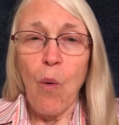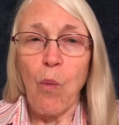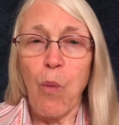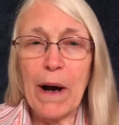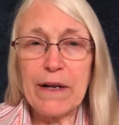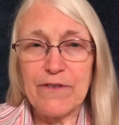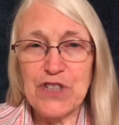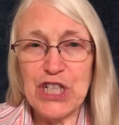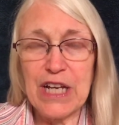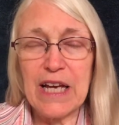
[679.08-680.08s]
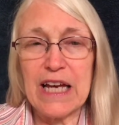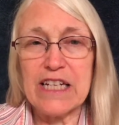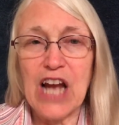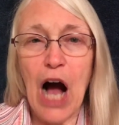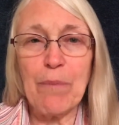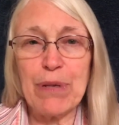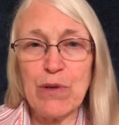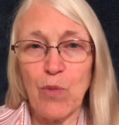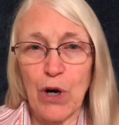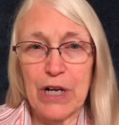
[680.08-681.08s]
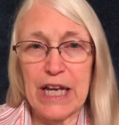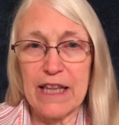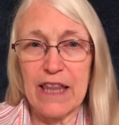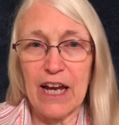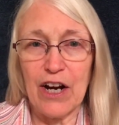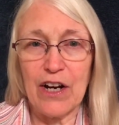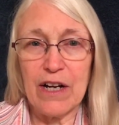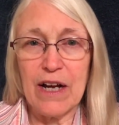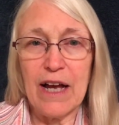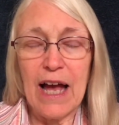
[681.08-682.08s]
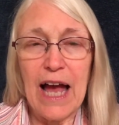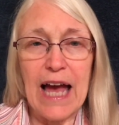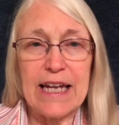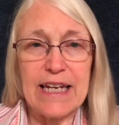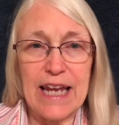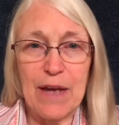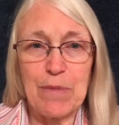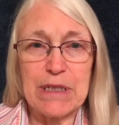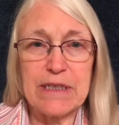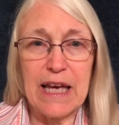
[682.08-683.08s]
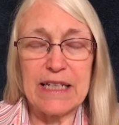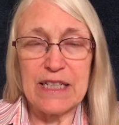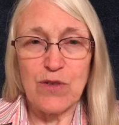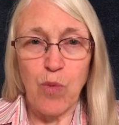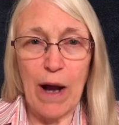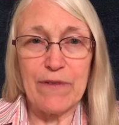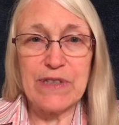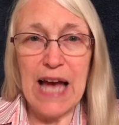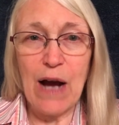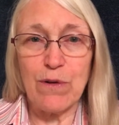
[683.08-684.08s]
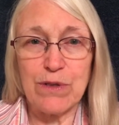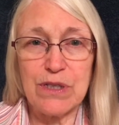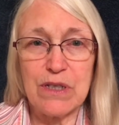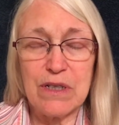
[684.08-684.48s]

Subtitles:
What if she had not been working there at Naaman and his wife's house?